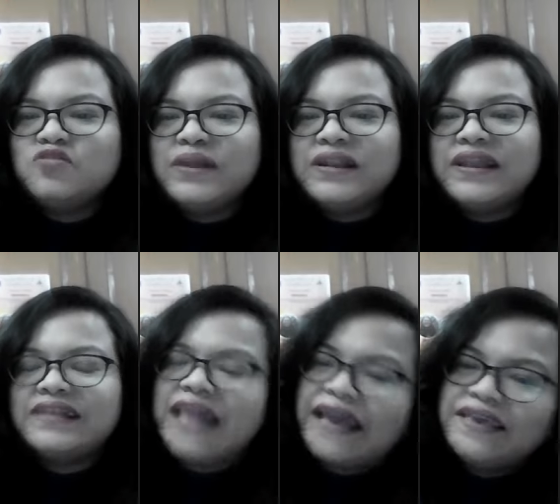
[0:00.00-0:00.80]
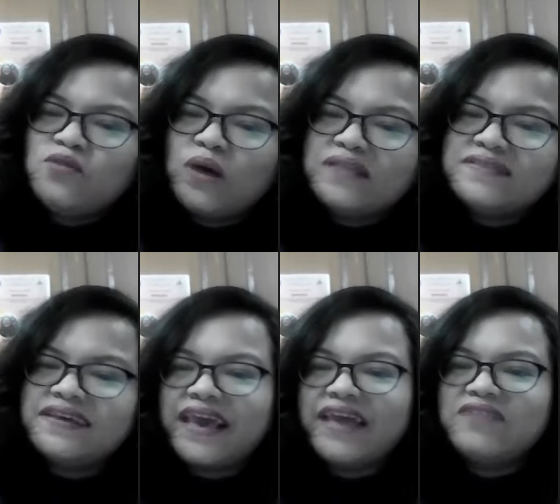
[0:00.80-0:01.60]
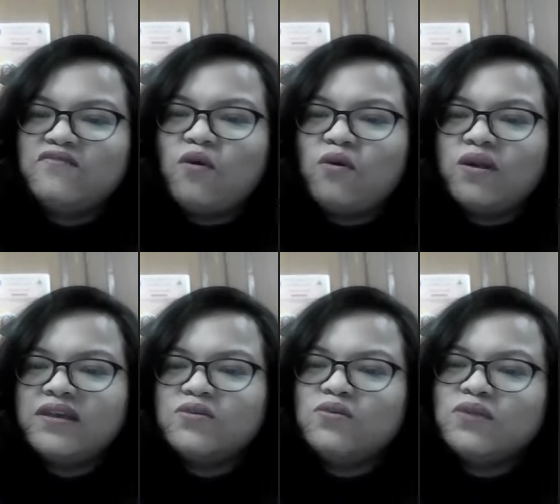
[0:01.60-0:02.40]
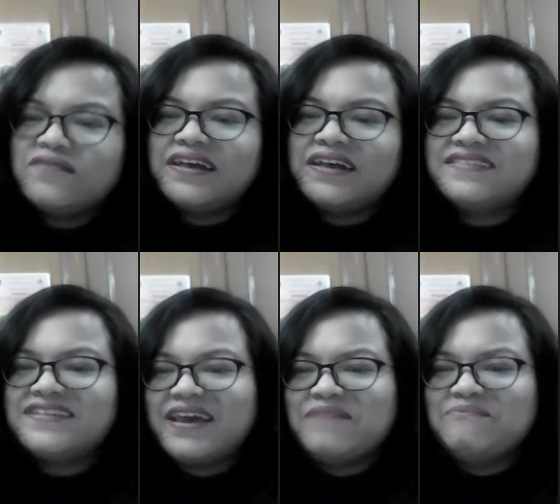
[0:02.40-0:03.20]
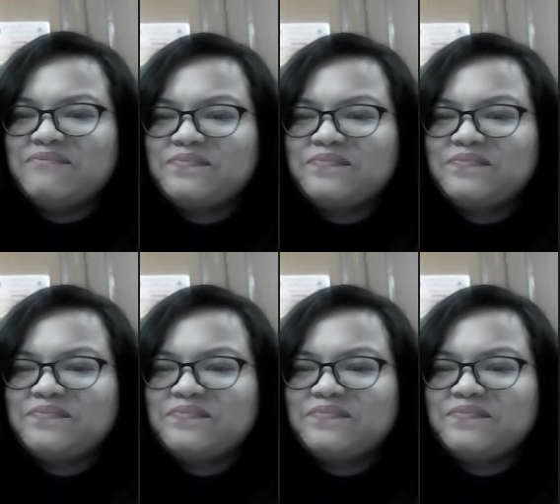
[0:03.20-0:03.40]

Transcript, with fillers: bridge building. Thank you once again for, you know, giving us the time.